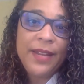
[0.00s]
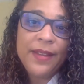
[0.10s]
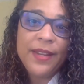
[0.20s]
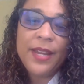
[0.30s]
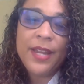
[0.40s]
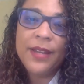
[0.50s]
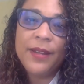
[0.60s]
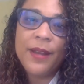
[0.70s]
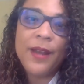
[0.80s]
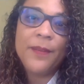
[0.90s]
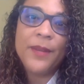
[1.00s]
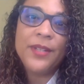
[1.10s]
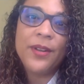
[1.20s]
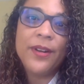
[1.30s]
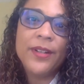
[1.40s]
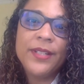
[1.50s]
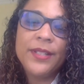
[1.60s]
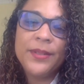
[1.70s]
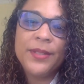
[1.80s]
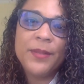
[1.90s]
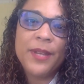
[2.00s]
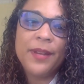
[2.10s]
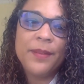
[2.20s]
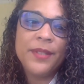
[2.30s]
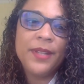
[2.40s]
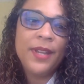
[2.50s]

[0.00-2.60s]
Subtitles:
Like, it's hard to sometimes